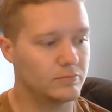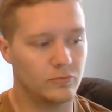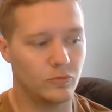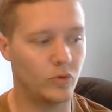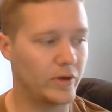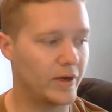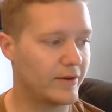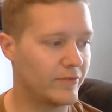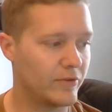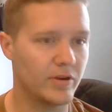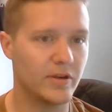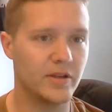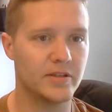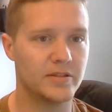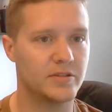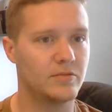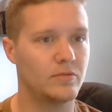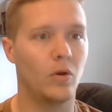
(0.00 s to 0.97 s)
whatever it
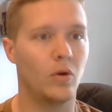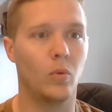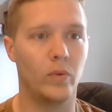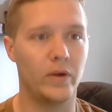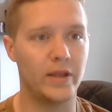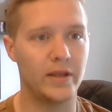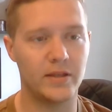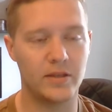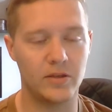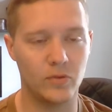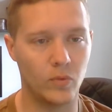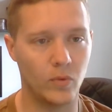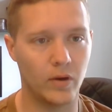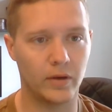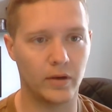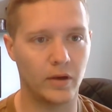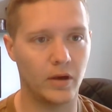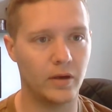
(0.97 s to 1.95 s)
is, a week you
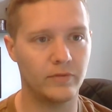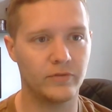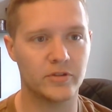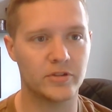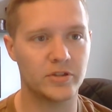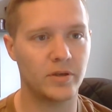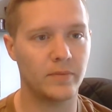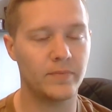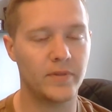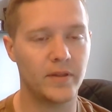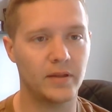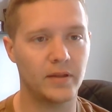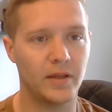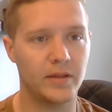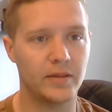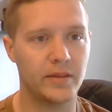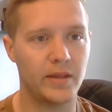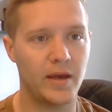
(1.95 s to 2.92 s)
want off or something
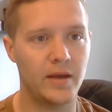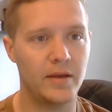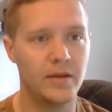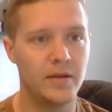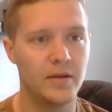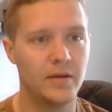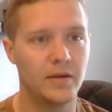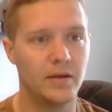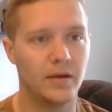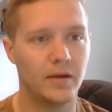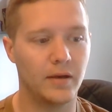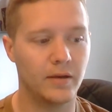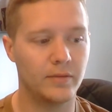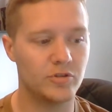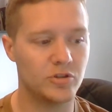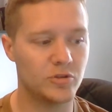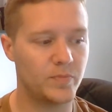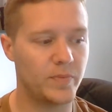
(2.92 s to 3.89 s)
like that,
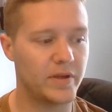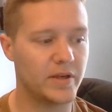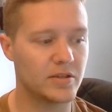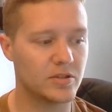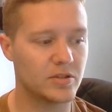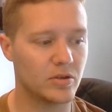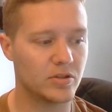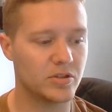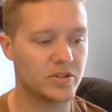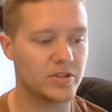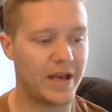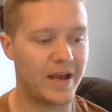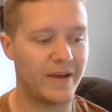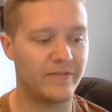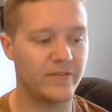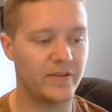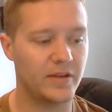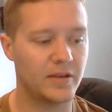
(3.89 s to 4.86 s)
just because our
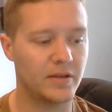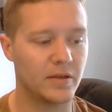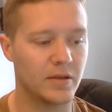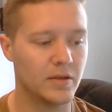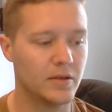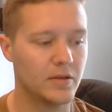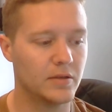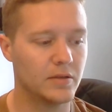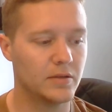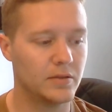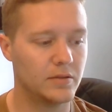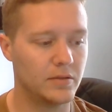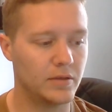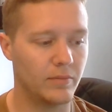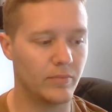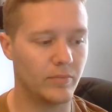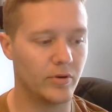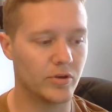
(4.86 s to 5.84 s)
staffing
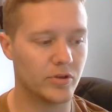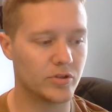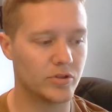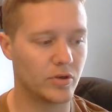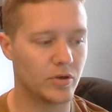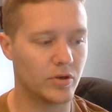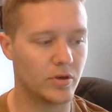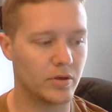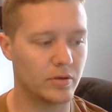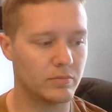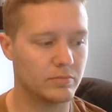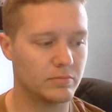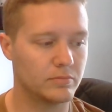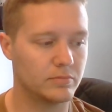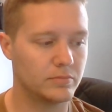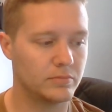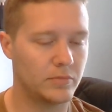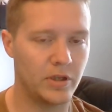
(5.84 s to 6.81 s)
numbers are,
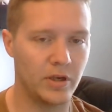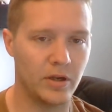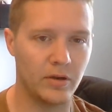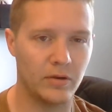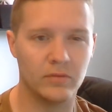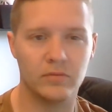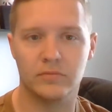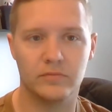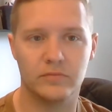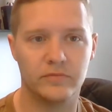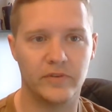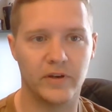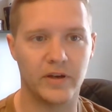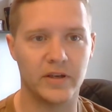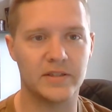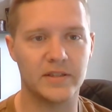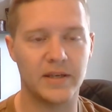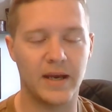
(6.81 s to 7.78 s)
you know,
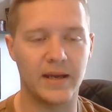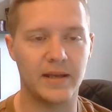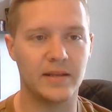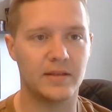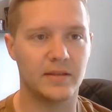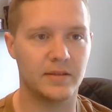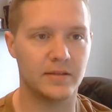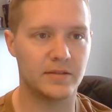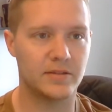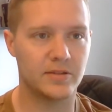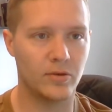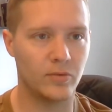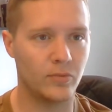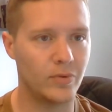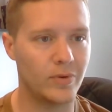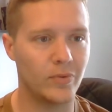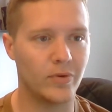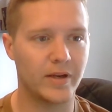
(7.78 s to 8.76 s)
very tight, and so
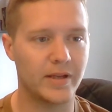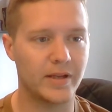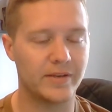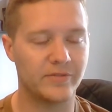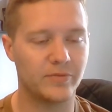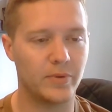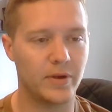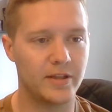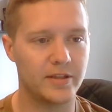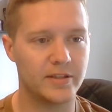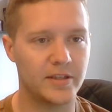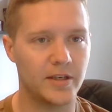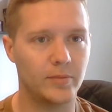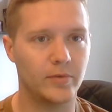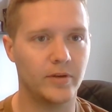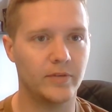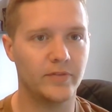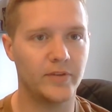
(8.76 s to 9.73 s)
we want to get everybody the
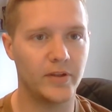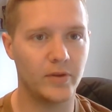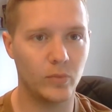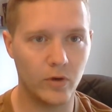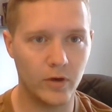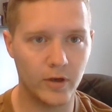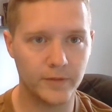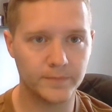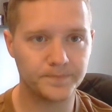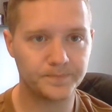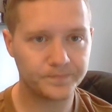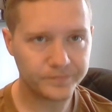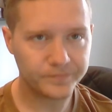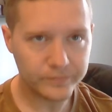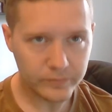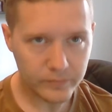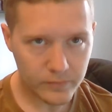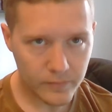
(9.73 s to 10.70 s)
time off they want.
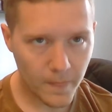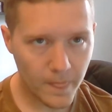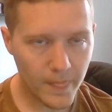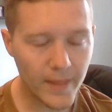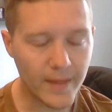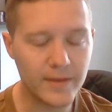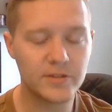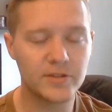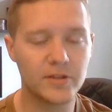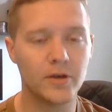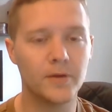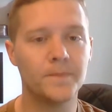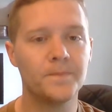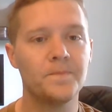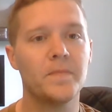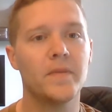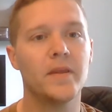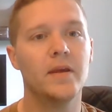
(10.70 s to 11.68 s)
So
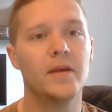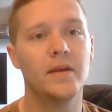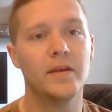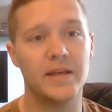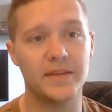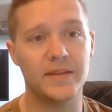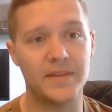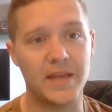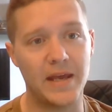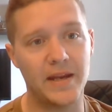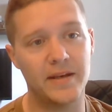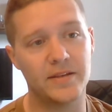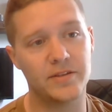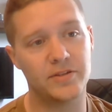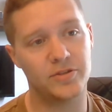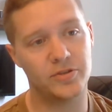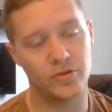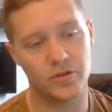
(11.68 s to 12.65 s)
get that in
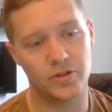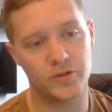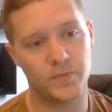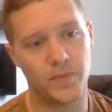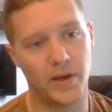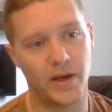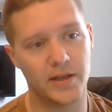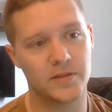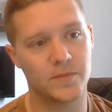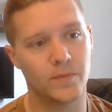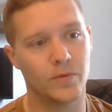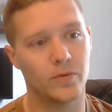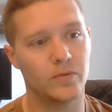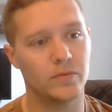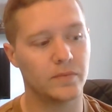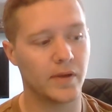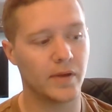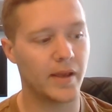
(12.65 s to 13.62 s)
as soon as
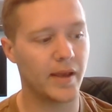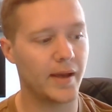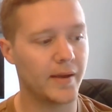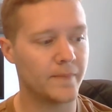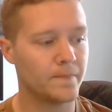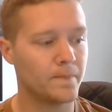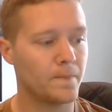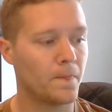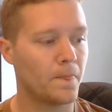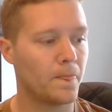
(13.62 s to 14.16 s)
possible, okay?